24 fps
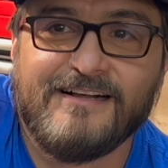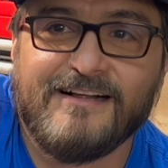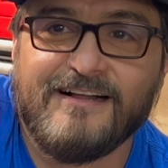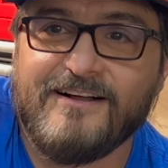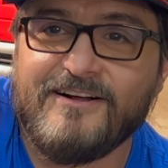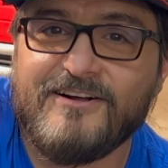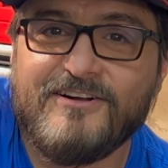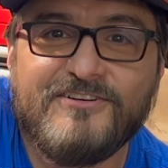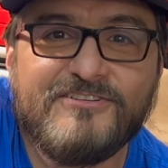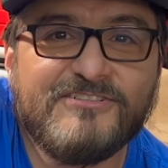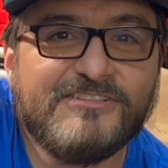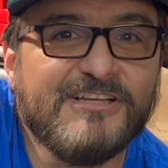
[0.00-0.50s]

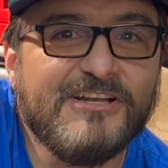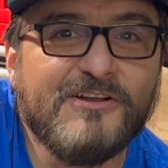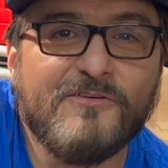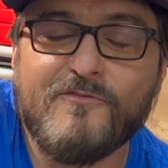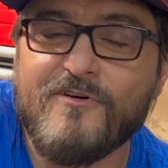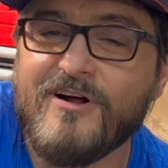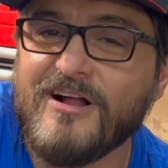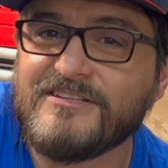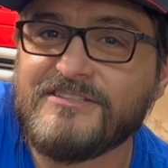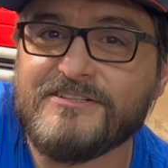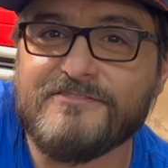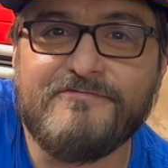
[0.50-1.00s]
Who's gonna
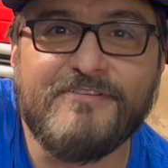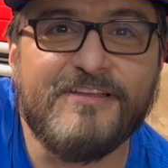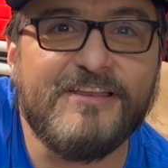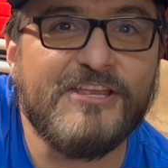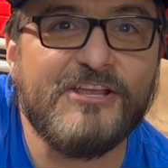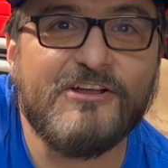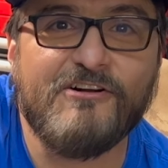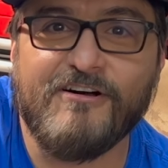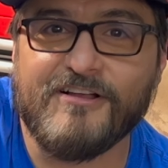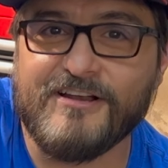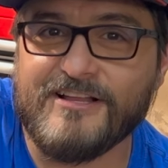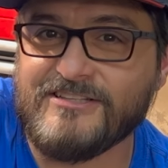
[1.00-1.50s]
watch a
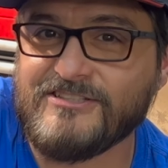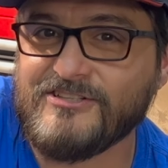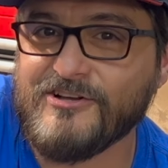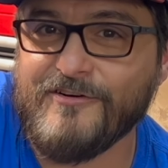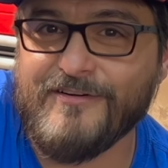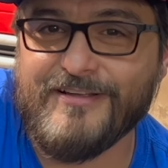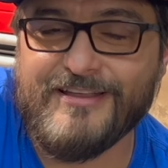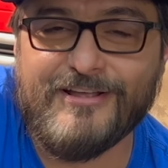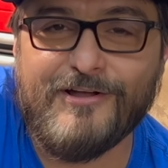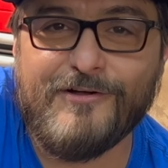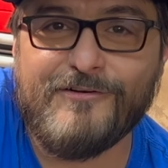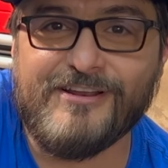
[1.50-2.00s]
video on a
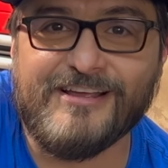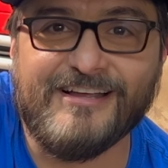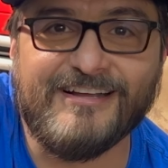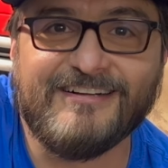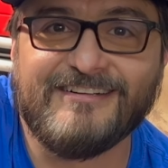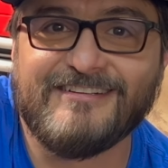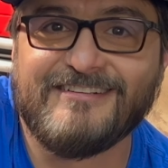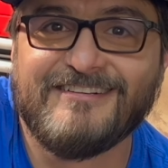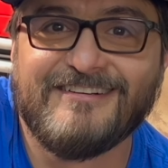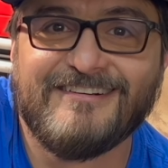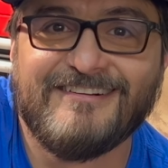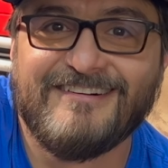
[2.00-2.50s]
Toyota?
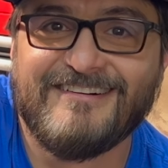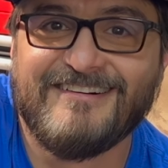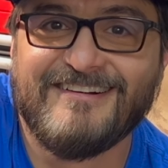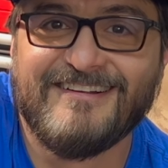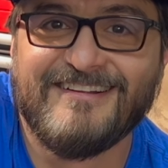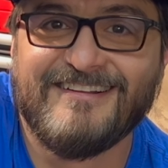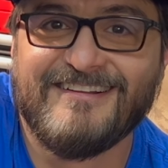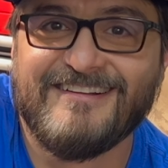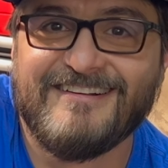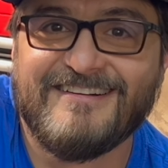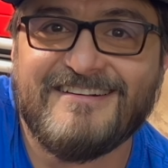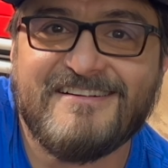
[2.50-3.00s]

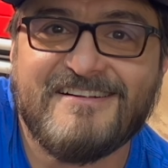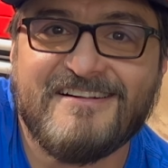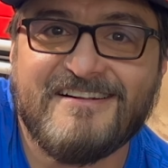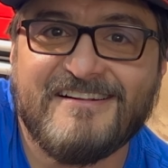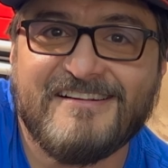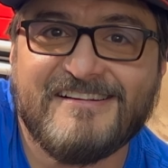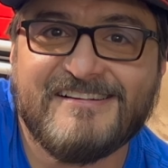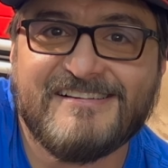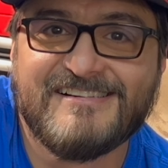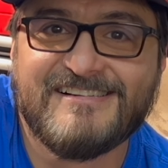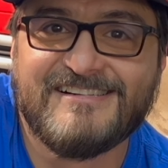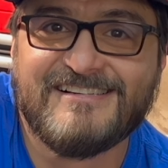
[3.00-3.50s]

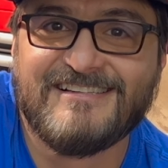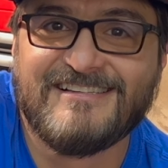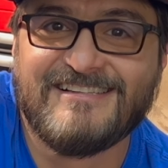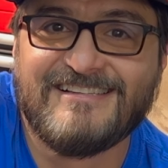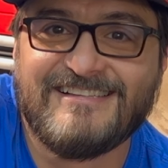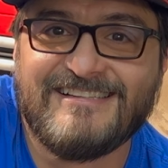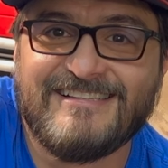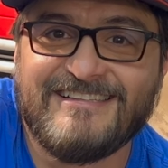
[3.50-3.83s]
Somebody?